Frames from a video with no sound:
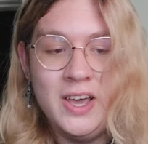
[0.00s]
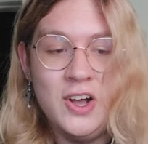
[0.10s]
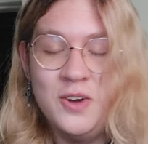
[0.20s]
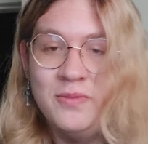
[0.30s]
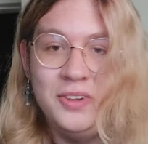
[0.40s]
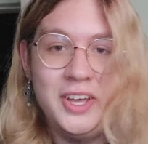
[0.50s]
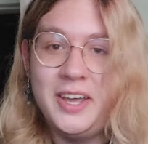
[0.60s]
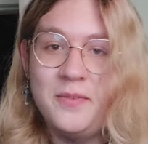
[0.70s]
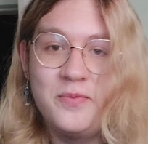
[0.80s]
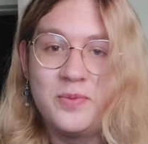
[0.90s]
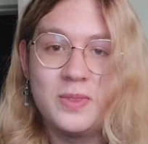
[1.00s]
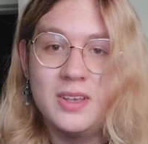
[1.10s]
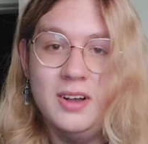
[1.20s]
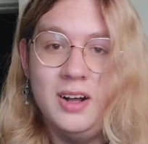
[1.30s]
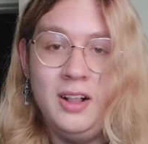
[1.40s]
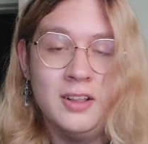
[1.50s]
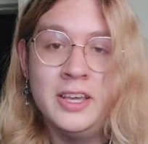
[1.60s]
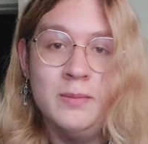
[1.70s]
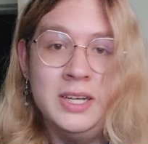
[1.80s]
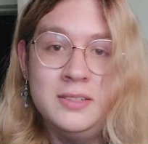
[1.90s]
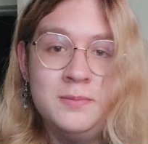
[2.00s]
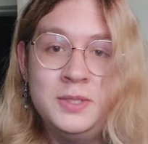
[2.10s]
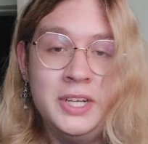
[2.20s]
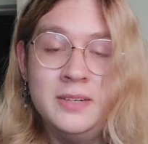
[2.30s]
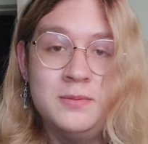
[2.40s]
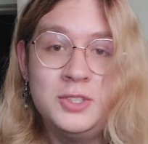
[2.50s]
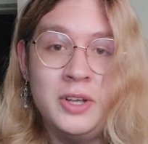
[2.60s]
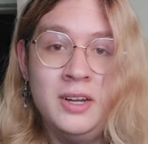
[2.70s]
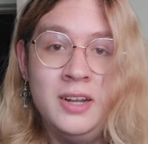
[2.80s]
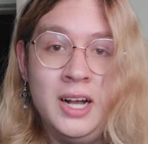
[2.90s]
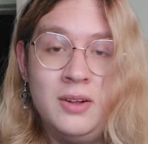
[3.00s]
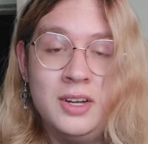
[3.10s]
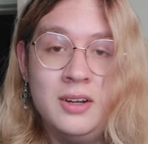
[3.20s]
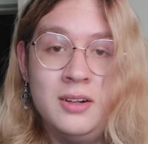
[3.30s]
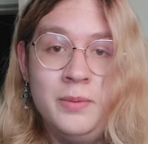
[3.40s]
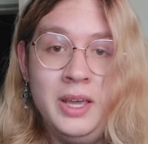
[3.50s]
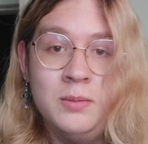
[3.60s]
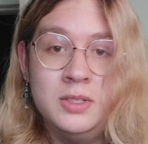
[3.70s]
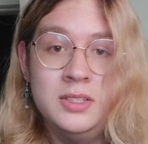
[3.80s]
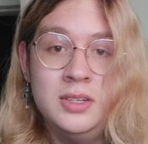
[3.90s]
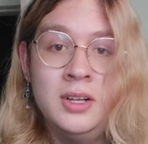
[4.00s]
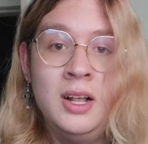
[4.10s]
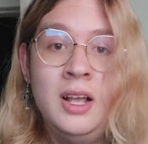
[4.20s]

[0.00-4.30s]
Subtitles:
Hopefully, I'll get my shit straightened out and I'll be able to